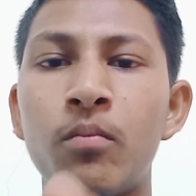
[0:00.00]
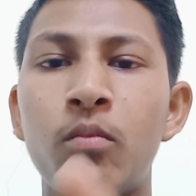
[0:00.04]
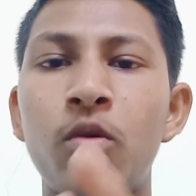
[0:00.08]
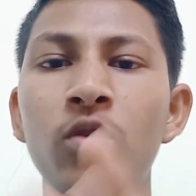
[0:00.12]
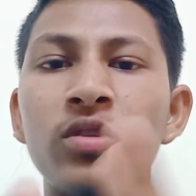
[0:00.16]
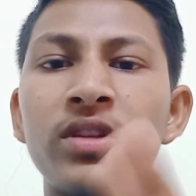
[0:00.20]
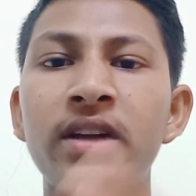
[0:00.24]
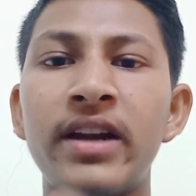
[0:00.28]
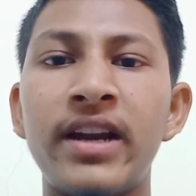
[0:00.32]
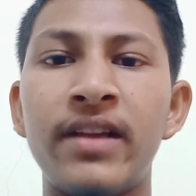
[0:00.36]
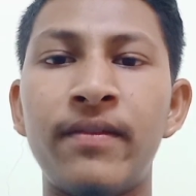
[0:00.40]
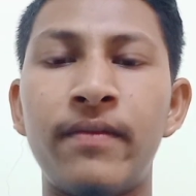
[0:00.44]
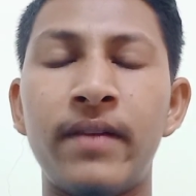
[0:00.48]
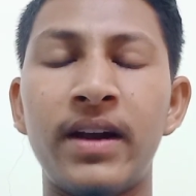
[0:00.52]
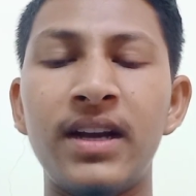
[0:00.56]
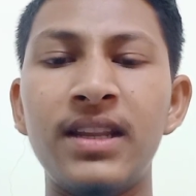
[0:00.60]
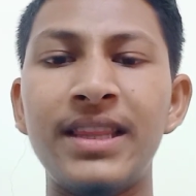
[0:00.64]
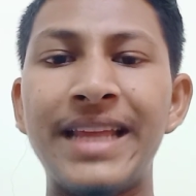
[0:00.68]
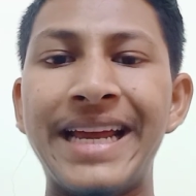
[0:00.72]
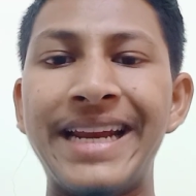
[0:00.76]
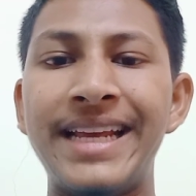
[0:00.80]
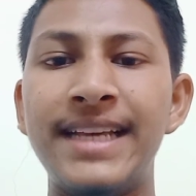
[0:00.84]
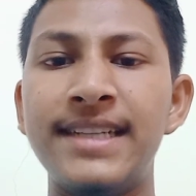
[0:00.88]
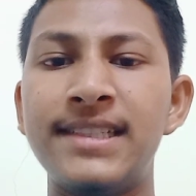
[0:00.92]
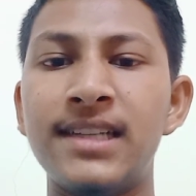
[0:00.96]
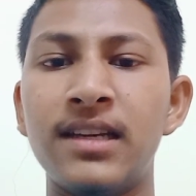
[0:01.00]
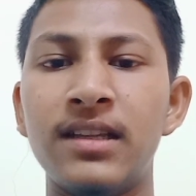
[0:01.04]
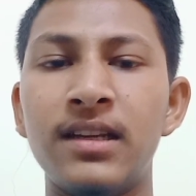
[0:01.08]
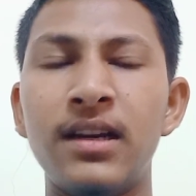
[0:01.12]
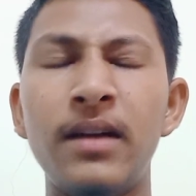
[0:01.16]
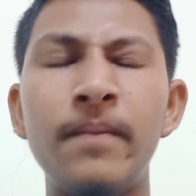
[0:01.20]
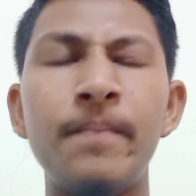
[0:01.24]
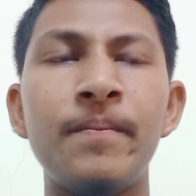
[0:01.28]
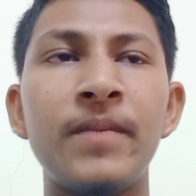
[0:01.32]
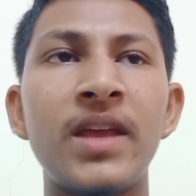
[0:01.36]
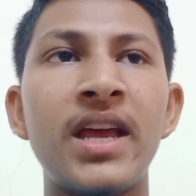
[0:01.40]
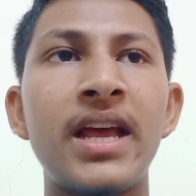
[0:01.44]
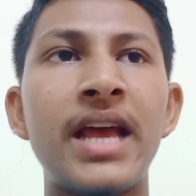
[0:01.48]
Both are different than each
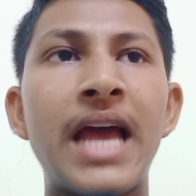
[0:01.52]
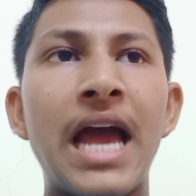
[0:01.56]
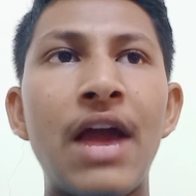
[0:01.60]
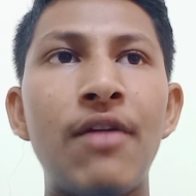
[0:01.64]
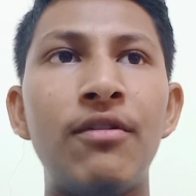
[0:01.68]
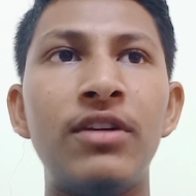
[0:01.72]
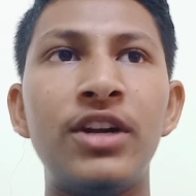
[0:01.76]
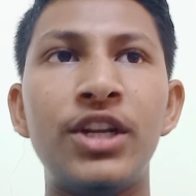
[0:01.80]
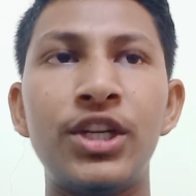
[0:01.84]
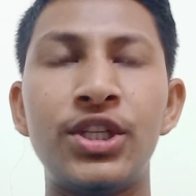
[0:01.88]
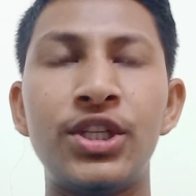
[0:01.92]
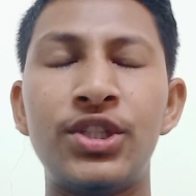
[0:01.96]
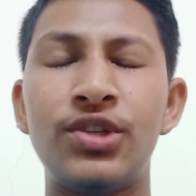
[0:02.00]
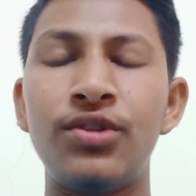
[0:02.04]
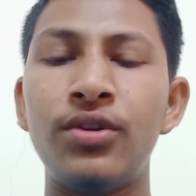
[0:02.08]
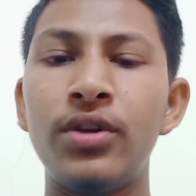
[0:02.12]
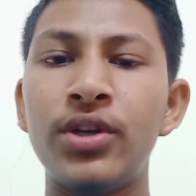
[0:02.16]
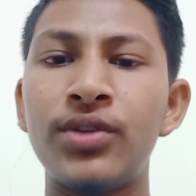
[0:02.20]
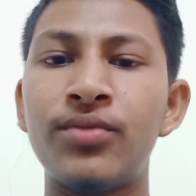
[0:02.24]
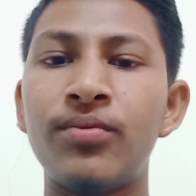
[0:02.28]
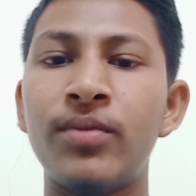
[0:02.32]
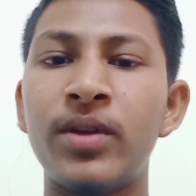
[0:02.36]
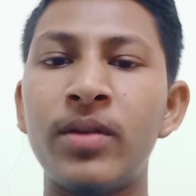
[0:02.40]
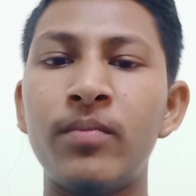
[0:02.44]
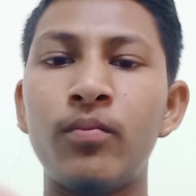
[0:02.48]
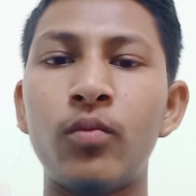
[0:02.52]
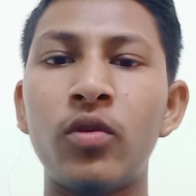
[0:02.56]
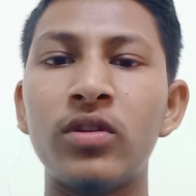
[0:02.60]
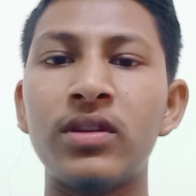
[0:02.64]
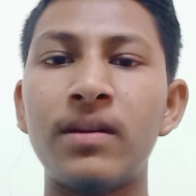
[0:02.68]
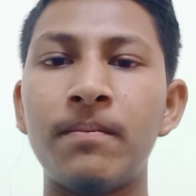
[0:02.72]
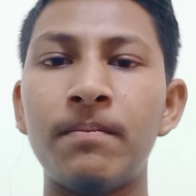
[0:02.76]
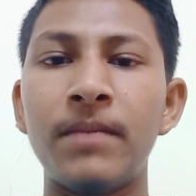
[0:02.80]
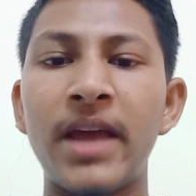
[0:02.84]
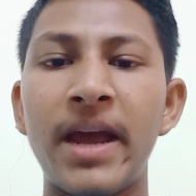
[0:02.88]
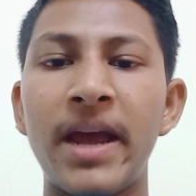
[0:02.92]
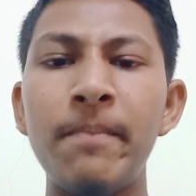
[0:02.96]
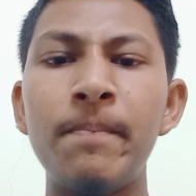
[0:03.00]
other. I will distinguish between both
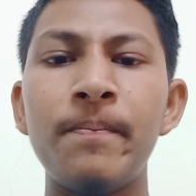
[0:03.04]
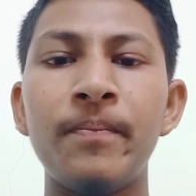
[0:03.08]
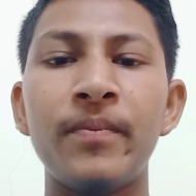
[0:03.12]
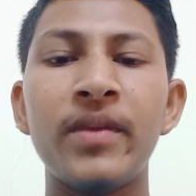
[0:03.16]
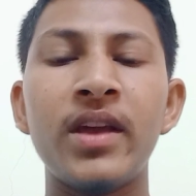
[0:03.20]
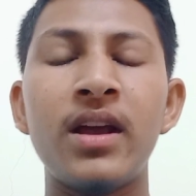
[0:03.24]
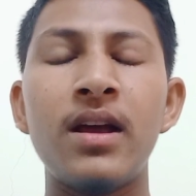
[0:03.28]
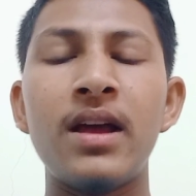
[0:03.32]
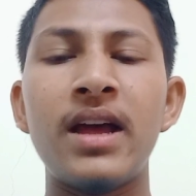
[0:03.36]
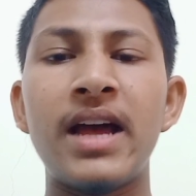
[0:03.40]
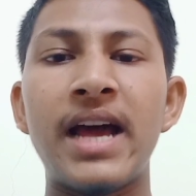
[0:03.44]
of them,